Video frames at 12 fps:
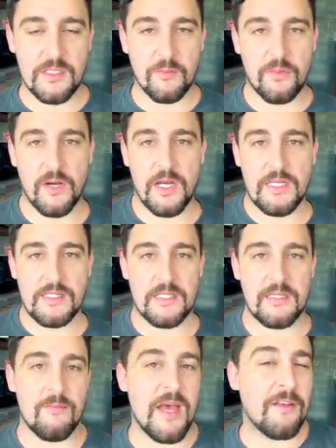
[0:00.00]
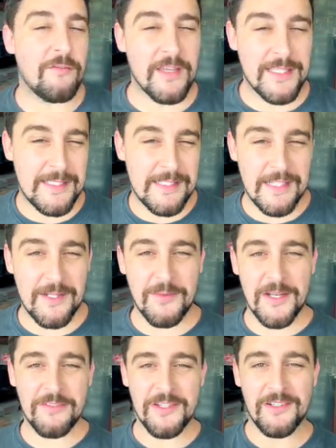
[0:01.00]
and prayers and your manifesting,
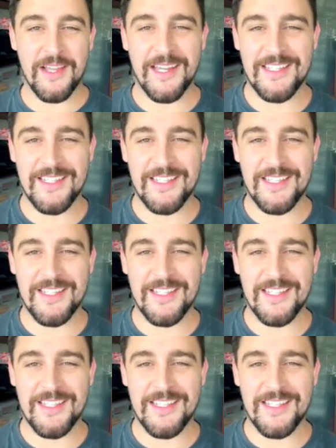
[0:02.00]
whatever you like